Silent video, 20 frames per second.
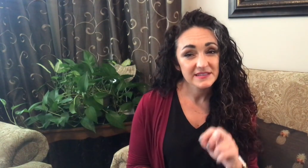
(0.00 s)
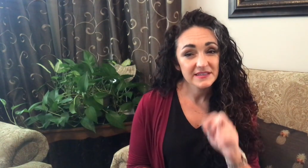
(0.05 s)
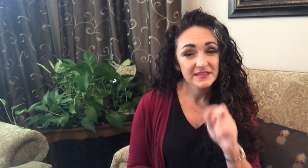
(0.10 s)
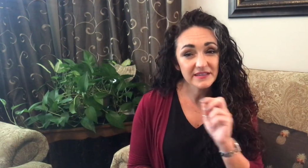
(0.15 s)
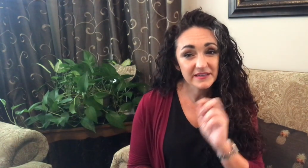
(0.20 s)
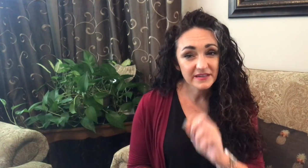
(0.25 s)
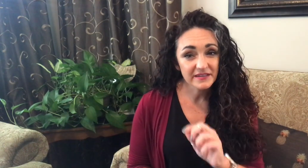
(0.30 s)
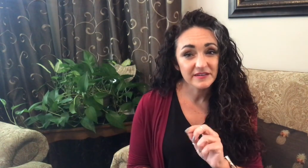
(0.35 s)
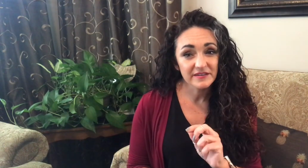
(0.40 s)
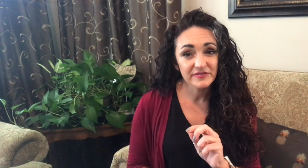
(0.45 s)

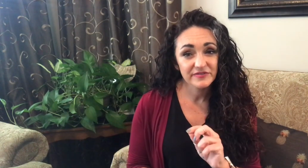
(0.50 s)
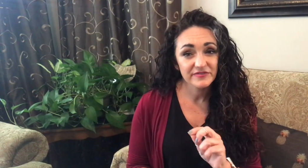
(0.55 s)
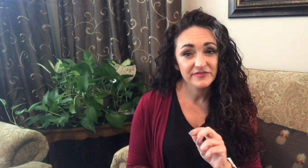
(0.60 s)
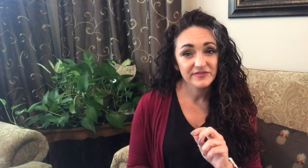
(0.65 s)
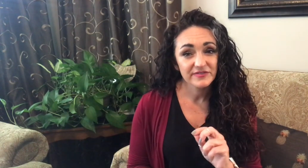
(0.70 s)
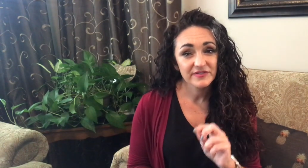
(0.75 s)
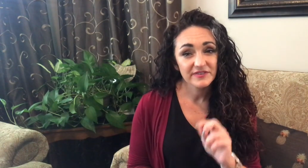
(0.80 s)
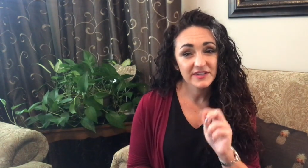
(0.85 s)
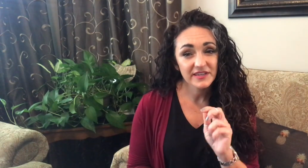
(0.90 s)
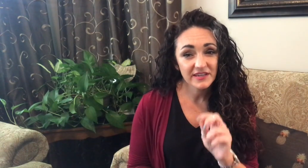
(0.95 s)

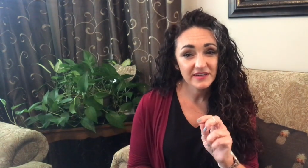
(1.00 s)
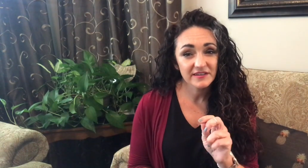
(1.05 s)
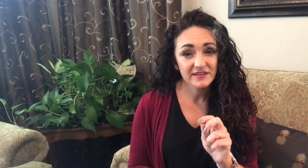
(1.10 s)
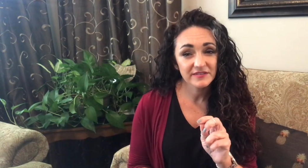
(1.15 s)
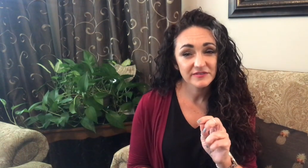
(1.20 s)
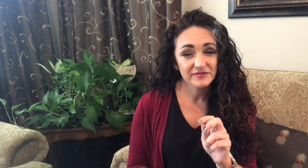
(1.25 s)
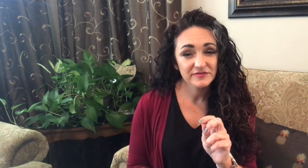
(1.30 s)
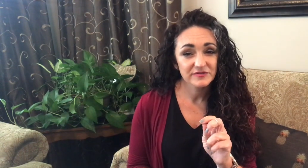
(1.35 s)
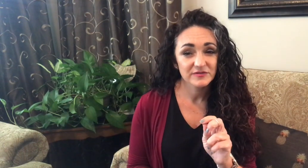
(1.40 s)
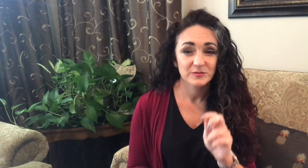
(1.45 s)

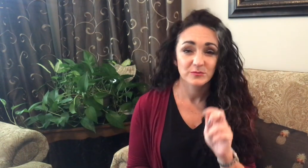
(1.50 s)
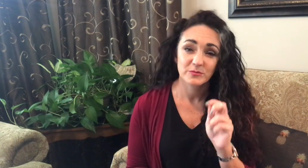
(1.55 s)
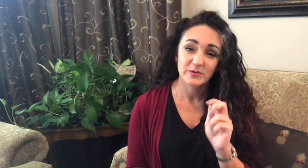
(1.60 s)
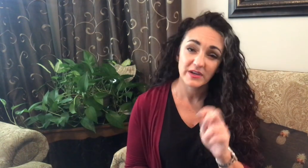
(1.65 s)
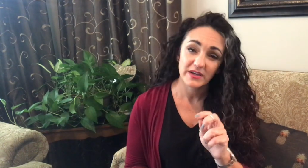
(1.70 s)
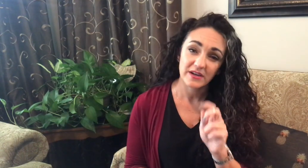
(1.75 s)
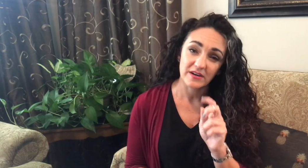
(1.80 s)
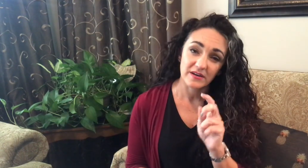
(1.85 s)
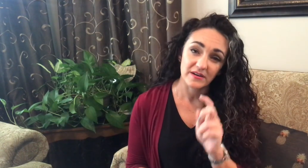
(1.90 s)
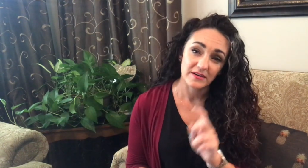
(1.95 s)
if
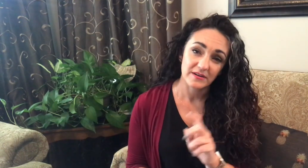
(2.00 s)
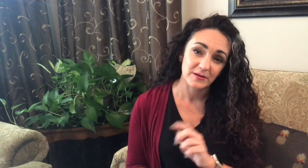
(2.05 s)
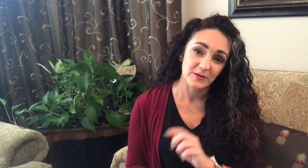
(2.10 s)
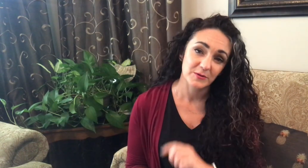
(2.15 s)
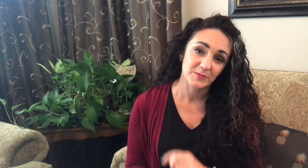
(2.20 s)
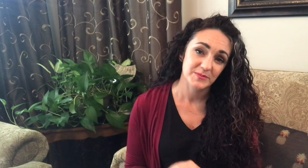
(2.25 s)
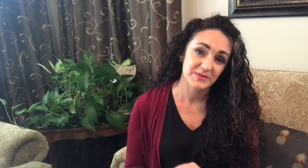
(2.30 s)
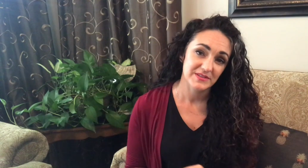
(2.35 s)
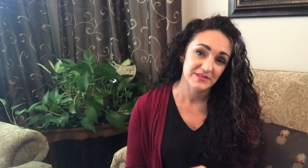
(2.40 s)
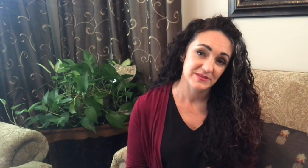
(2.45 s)
we are
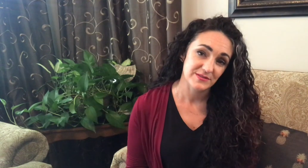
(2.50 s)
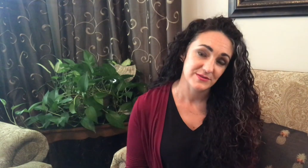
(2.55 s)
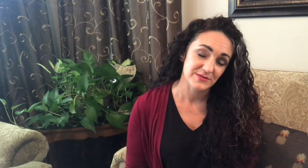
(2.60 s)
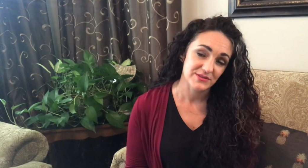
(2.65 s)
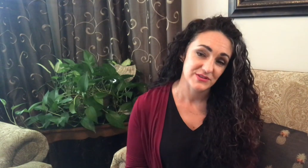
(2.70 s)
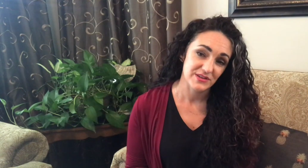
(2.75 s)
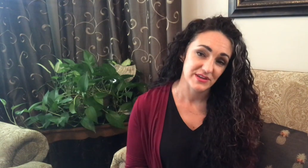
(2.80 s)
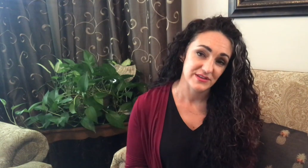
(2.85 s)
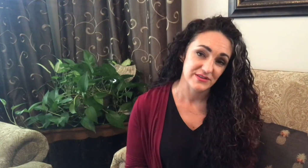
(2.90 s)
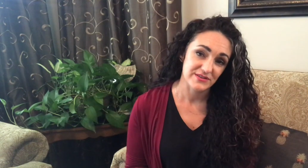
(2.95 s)
open to
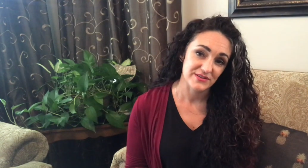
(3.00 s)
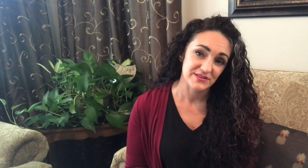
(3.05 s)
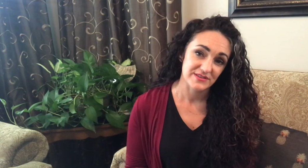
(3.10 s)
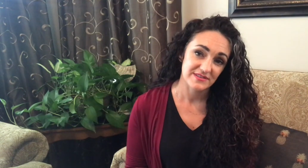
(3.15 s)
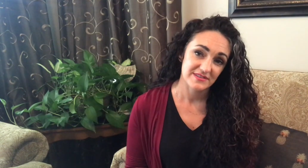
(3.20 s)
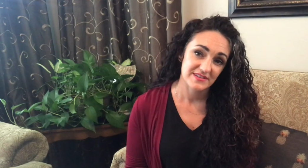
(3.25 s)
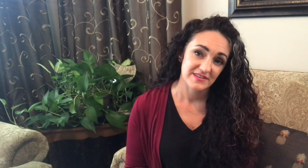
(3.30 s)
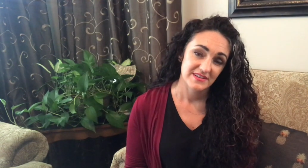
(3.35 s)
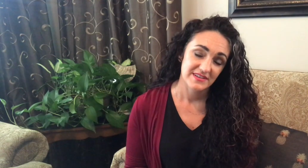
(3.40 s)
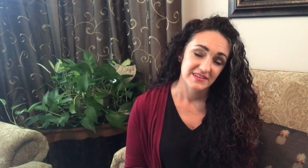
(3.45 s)
those
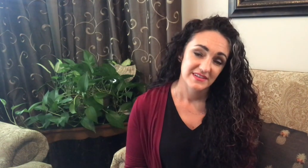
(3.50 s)
changes.